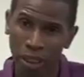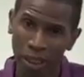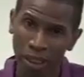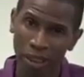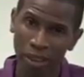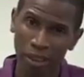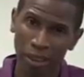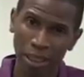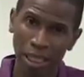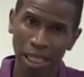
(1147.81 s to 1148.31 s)

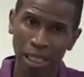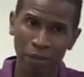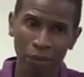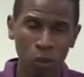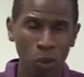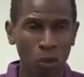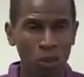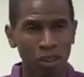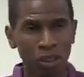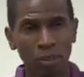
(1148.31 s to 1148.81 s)
against life,
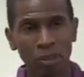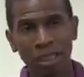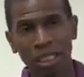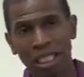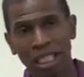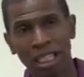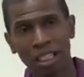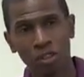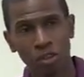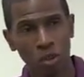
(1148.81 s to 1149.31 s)
doing something
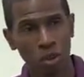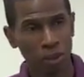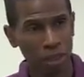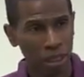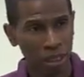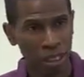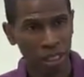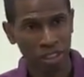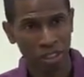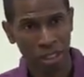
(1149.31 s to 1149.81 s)
contrary
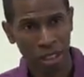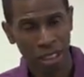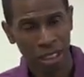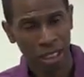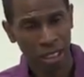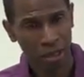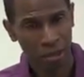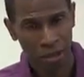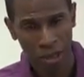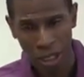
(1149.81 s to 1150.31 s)
to nature,
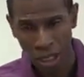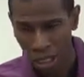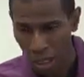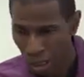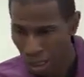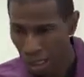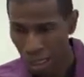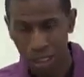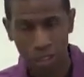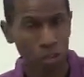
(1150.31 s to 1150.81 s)

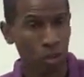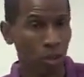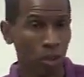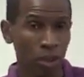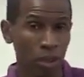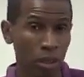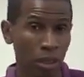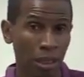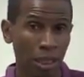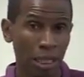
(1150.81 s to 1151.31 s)

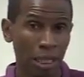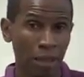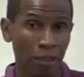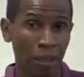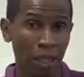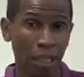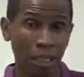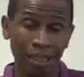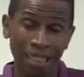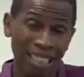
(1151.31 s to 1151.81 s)
contrary to life.
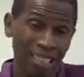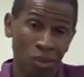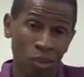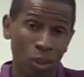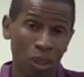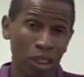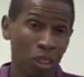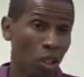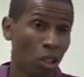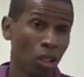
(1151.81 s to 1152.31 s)
That's
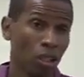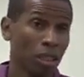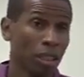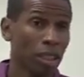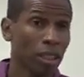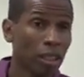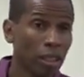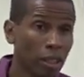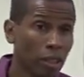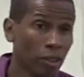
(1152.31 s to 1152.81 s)
really all it
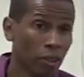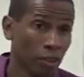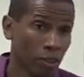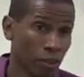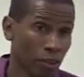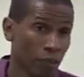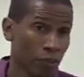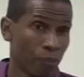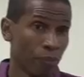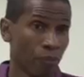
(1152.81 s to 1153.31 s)

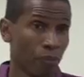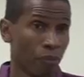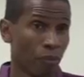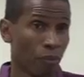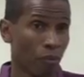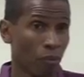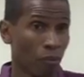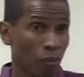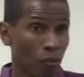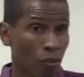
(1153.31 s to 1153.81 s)
is.
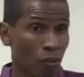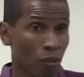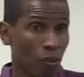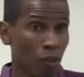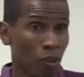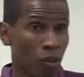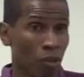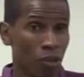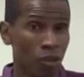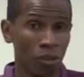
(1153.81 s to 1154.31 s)

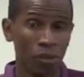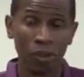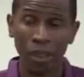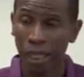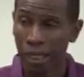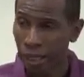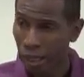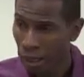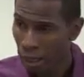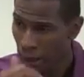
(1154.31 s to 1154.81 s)
Just
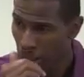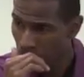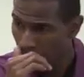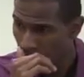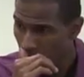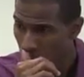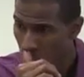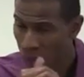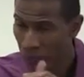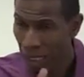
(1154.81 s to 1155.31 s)
like in
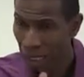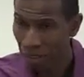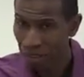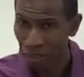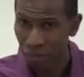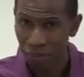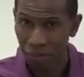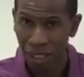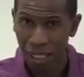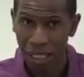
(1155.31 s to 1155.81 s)

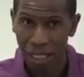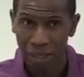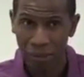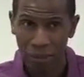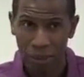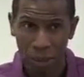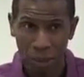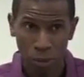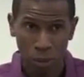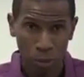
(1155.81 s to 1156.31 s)

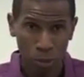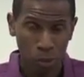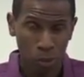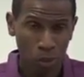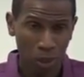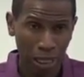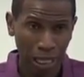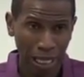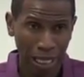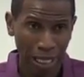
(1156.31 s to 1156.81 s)
2005, there was a
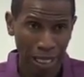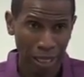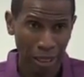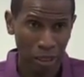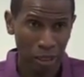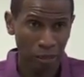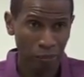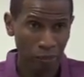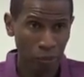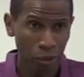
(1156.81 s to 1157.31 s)
point I
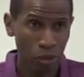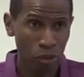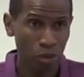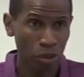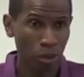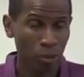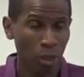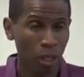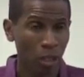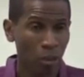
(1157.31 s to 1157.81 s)
had
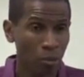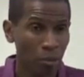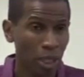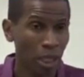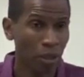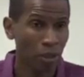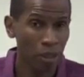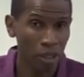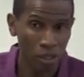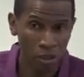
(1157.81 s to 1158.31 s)
confusion about
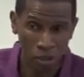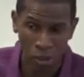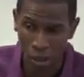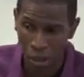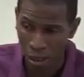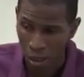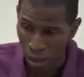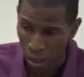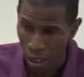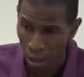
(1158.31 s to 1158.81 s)
marriage
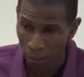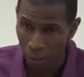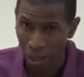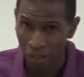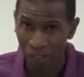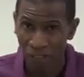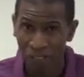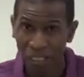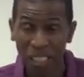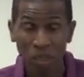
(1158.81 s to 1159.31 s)
and
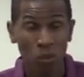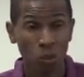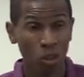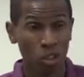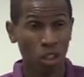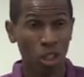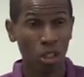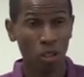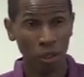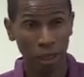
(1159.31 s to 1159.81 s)
my feet
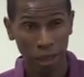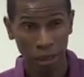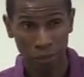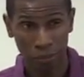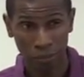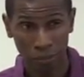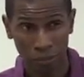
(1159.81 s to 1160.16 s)
was hurting.